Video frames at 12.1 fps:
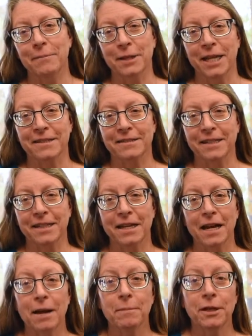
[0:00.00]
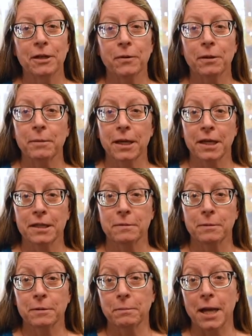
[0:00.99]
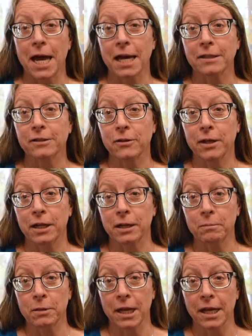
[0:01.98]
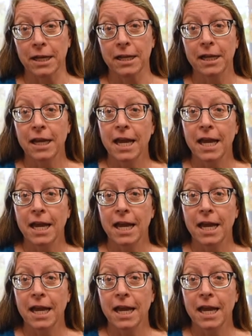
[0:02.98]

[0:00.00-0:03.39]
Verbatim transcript: I'm Leslie. I'm here with my husband, Matt, donating blood,